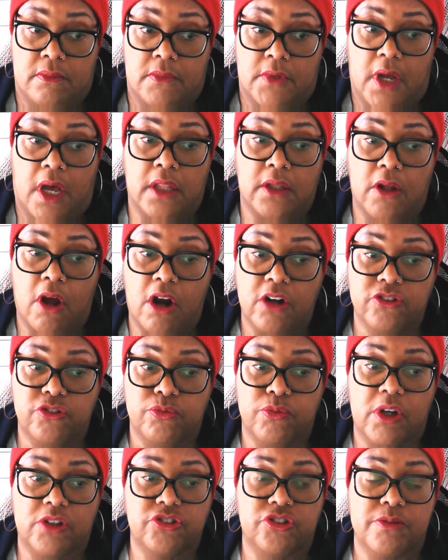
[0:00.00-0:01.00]
A large
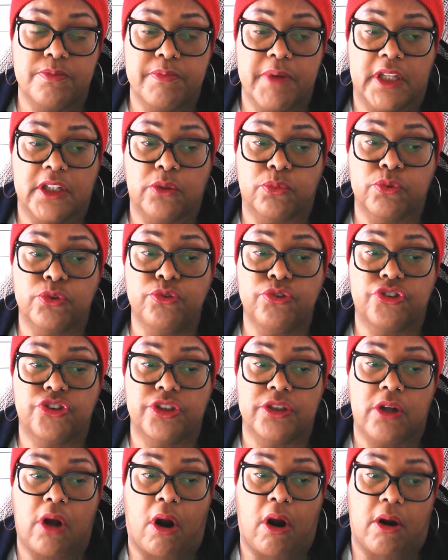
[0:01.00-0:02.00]
Russian
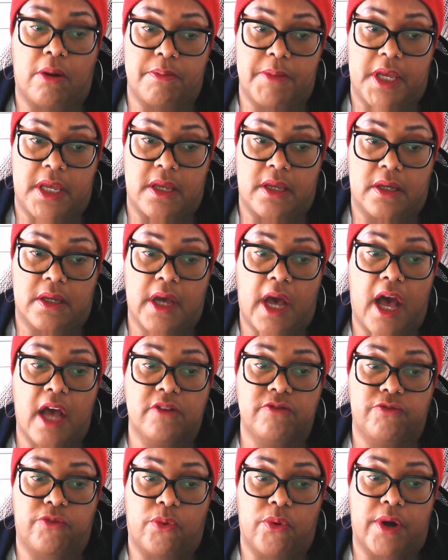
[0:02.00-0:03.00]
Belarusian army
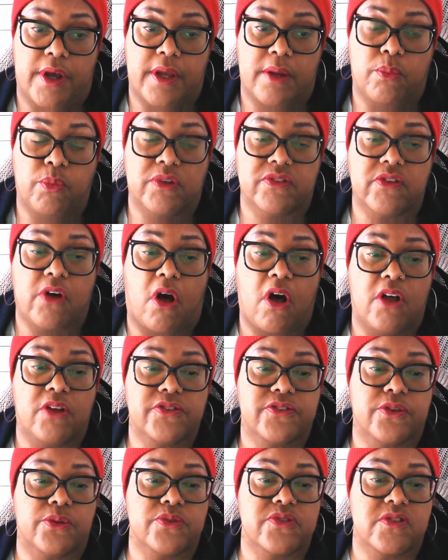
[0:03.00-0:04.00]
convoy was
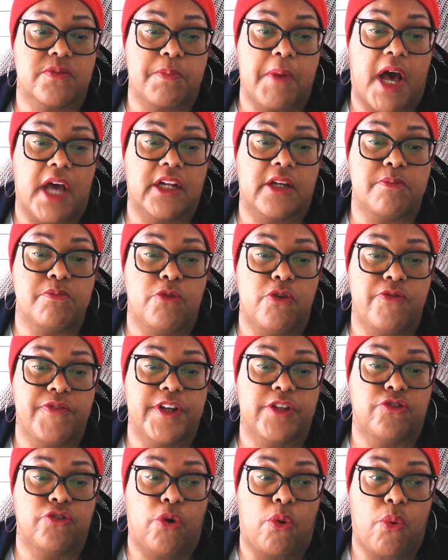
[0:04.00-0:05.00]
also spotted
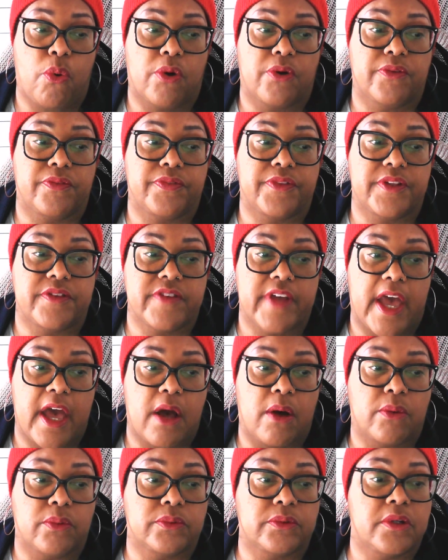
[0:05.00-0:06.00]
moving toward the
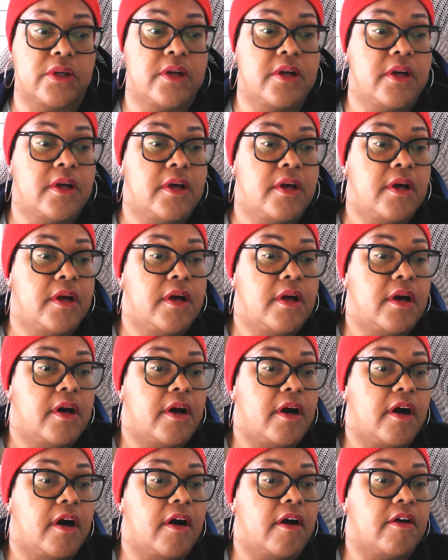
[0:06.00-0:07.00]
town
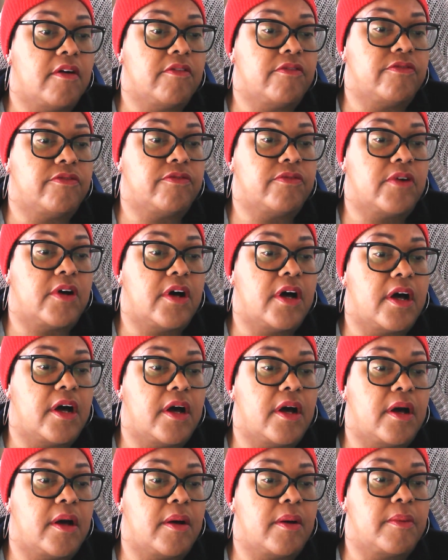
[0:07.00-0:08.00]
of
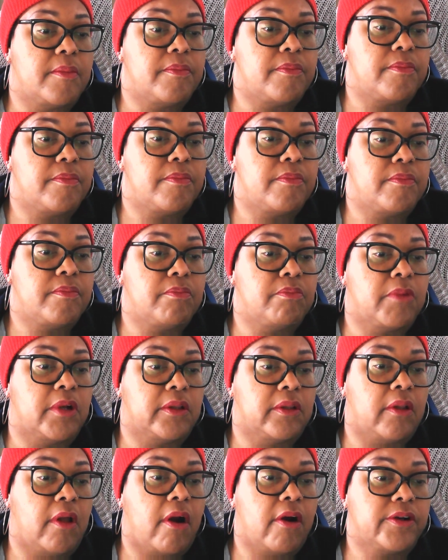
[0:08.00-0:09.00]
uh,
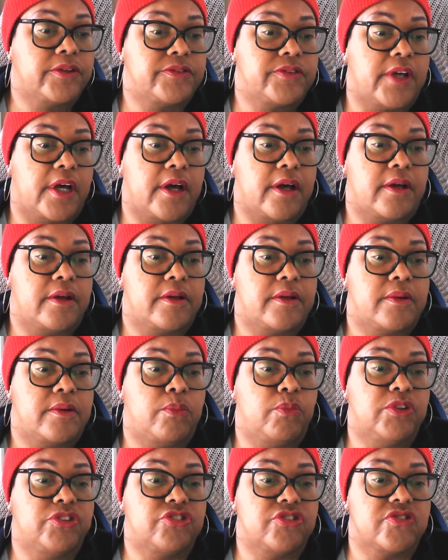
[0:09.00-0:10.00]
Malaryta,
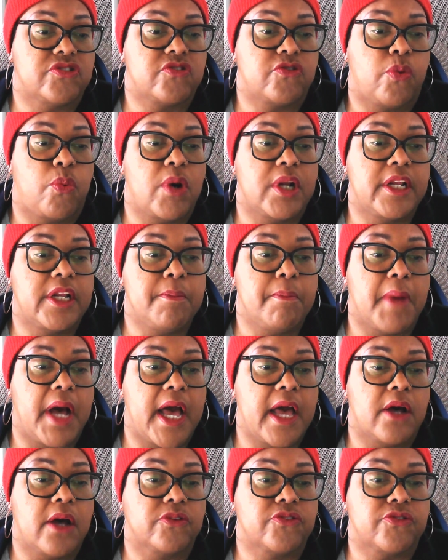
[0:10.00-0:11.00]
which is 20
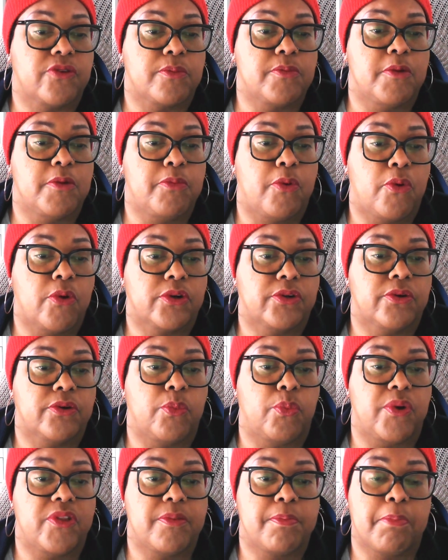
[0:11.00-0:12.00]
miles from the border
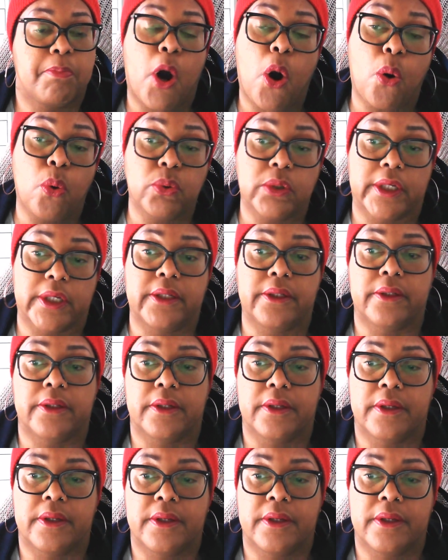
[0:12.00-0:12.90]
with Poland